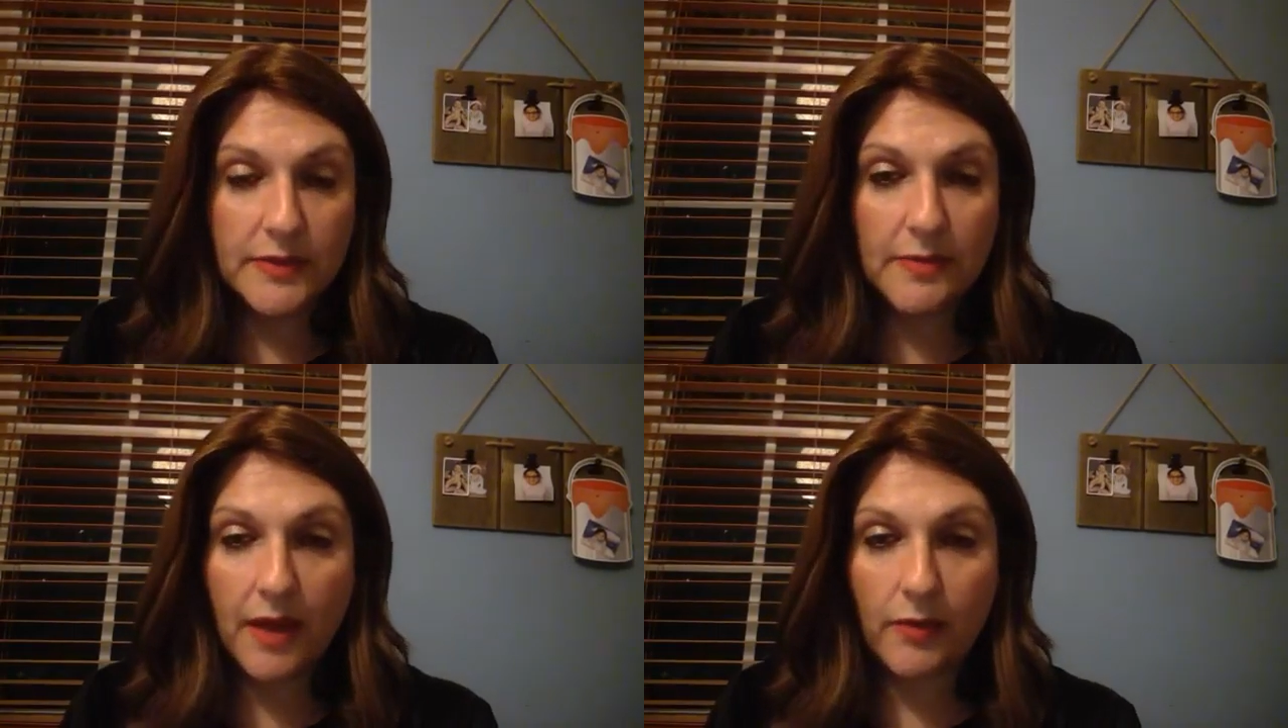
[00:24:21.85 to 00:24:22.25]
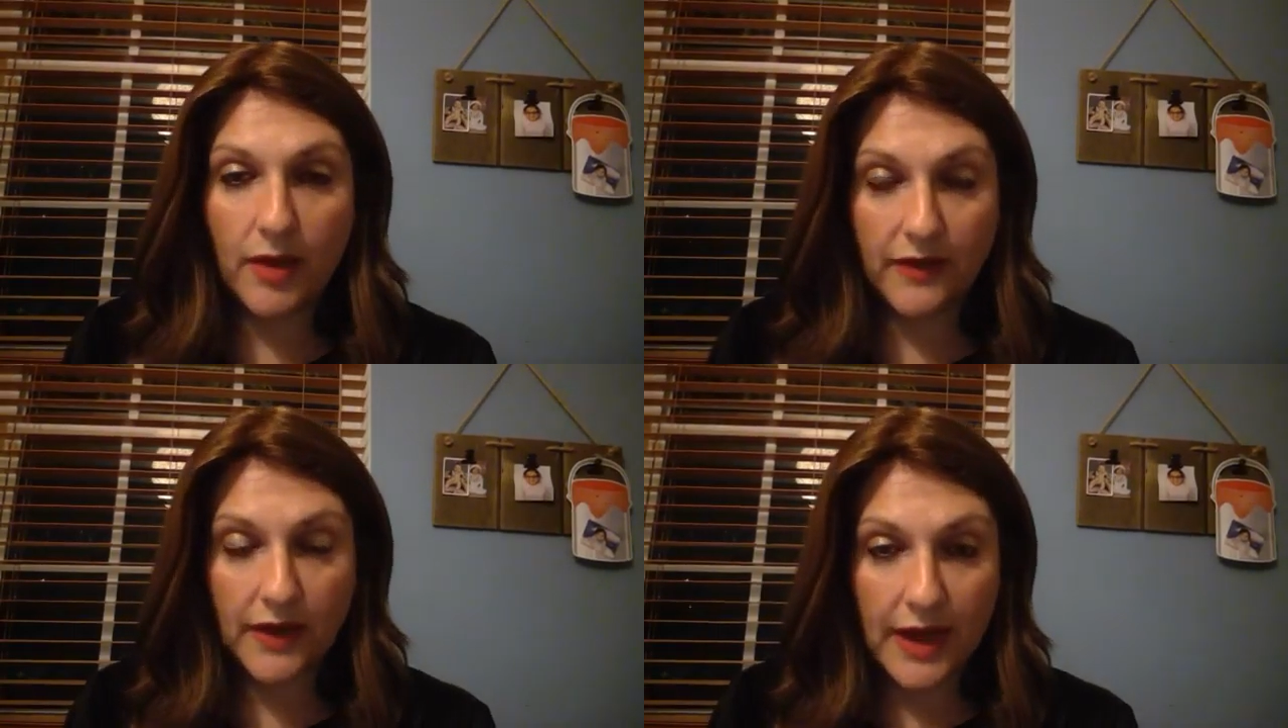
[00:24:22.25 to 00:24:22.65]
It was my
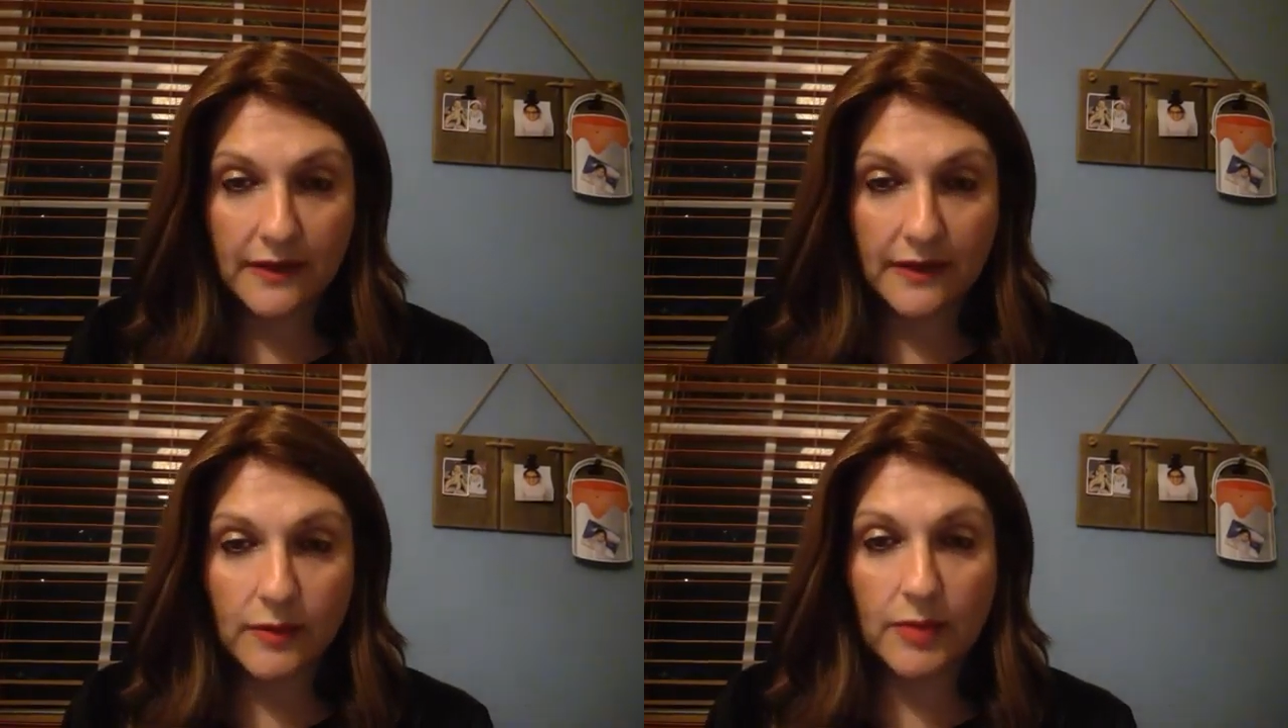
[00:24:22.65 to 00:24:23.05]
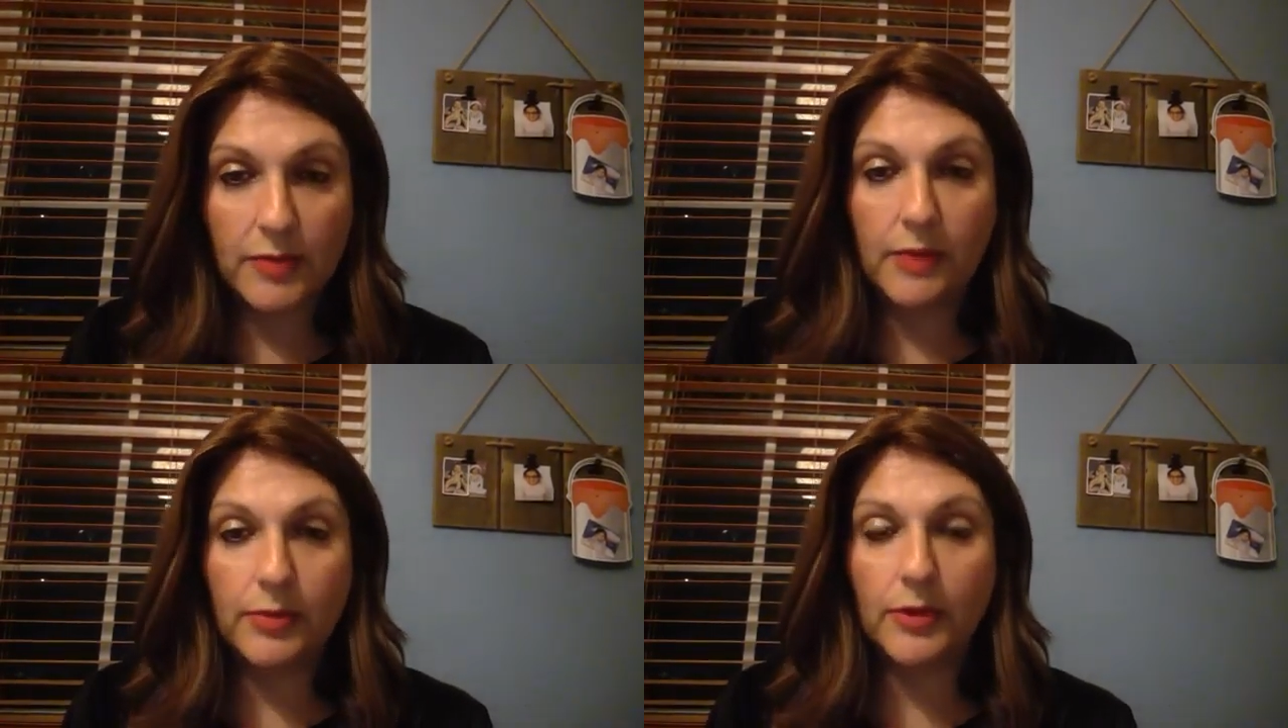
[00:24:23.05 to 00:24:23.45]
way of connecting
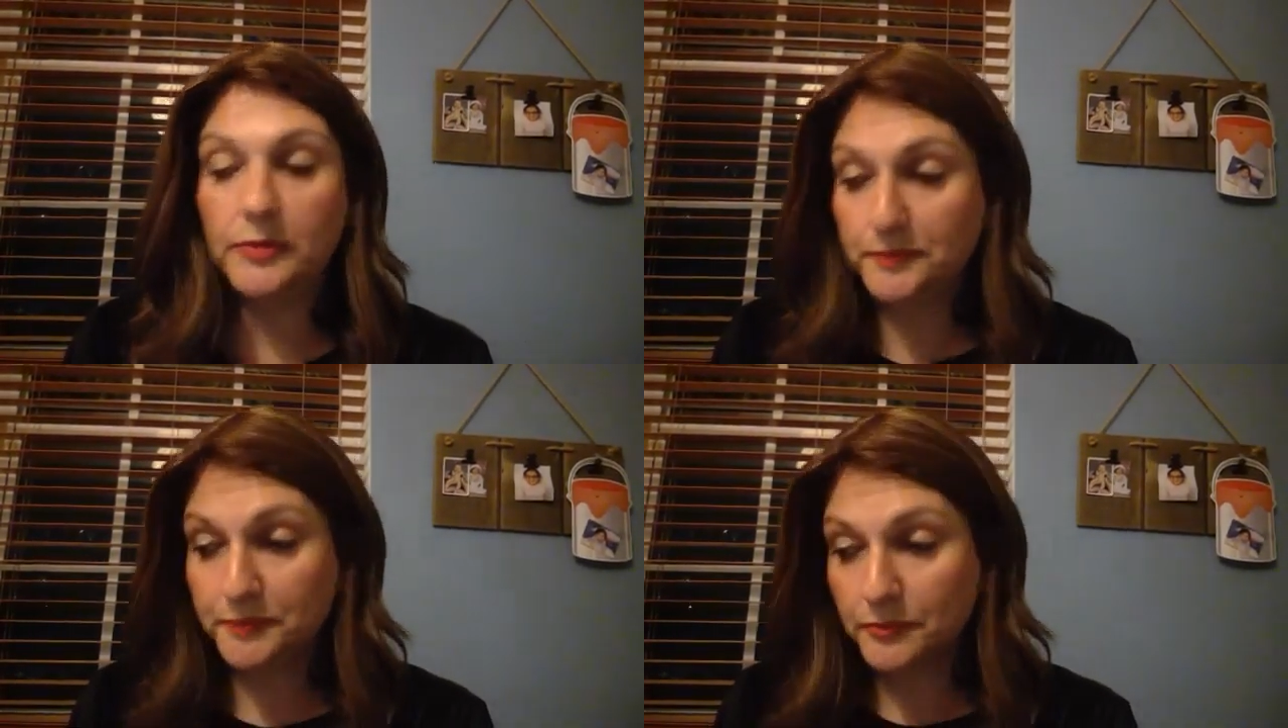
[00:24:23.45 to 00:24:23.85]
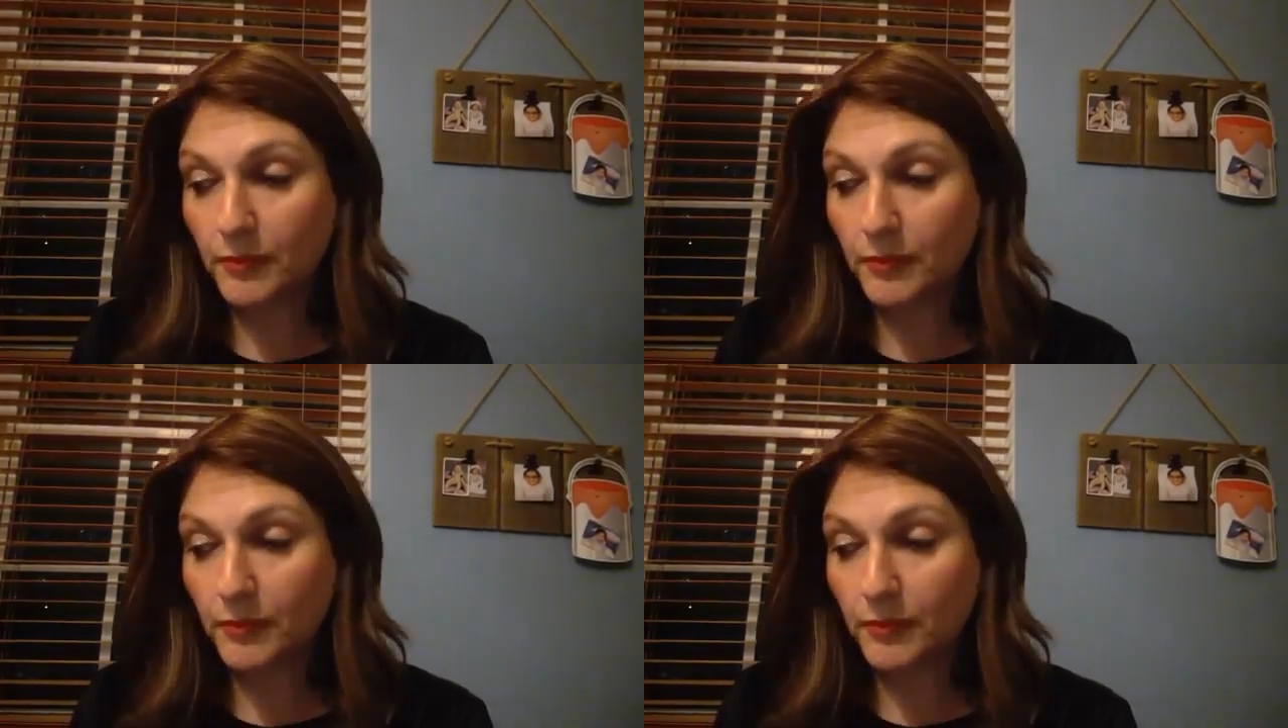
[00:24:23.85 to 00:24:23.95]
with people.